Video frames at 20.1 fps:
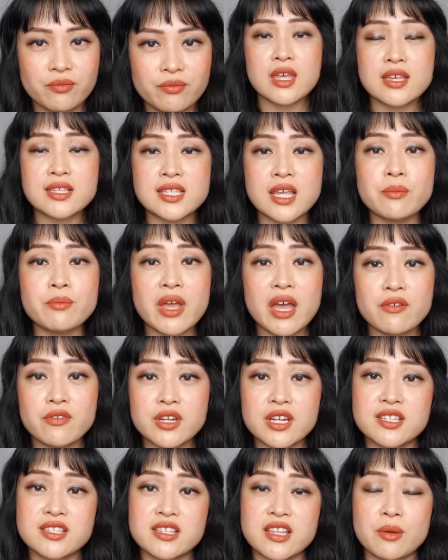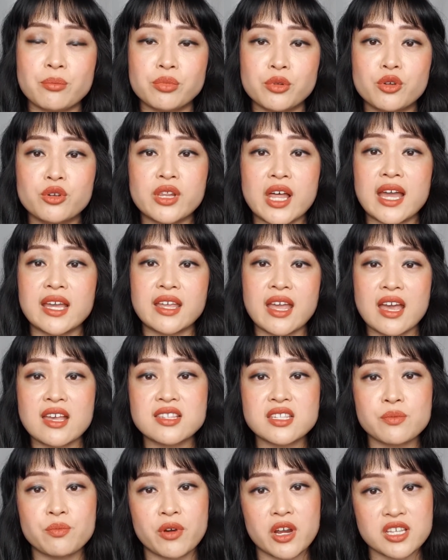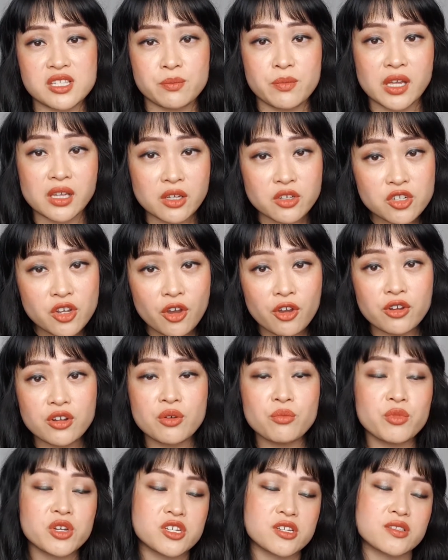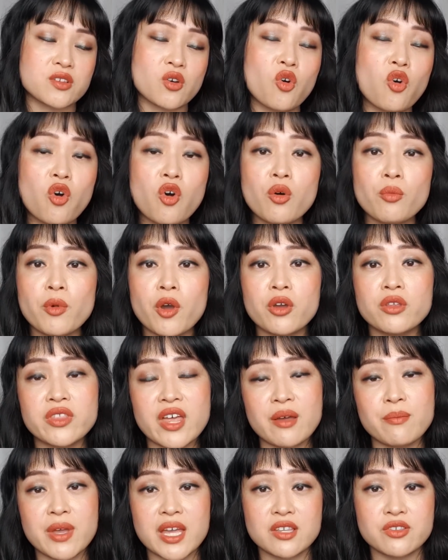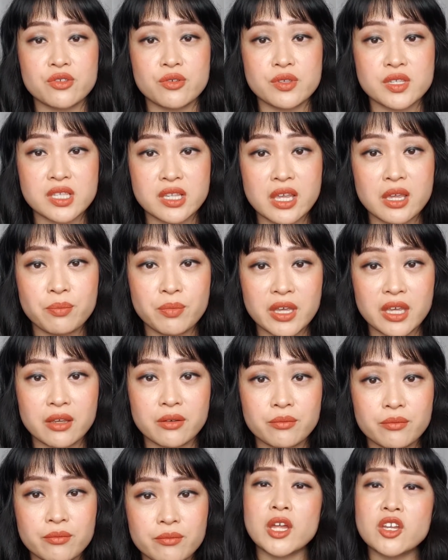There's some evidence that blue light can suppress melatonin, which is a hormone that makes you sleepy.